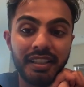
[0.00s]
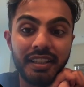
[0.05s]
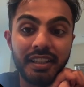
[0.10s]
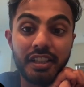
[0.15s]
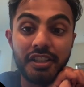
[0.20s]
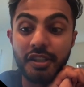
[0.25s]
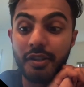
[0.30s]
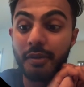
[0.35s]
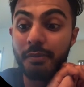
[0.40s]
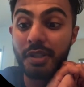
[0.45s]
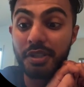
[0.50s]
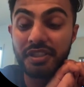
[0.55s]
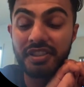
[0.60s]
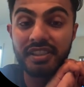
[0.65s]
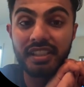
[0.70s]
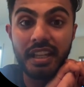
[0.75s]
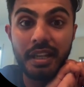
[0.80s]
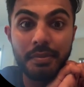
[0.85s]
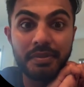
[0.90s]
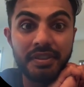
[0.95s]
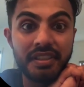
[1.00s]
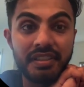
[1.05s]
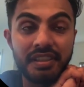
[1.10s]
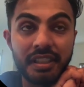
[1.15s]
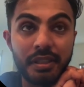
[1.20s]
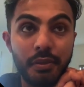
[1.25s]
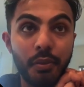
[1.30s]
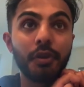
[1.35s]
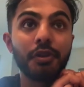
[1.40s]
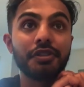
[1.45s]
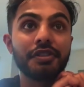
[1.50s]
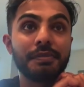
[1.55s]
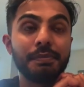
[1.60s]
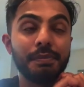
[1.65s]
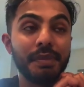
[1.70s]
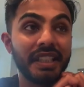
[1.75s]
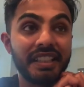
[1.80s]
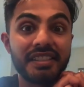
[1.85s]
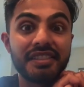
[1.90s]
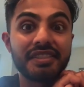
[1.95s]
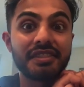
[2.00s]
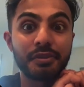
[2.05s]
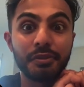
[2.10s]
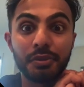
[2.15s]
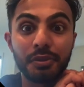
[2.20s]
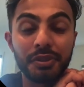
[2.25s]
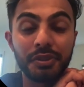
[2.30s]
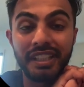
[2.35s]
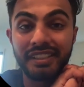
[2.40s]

So Ambitious Labs is the world's biggest school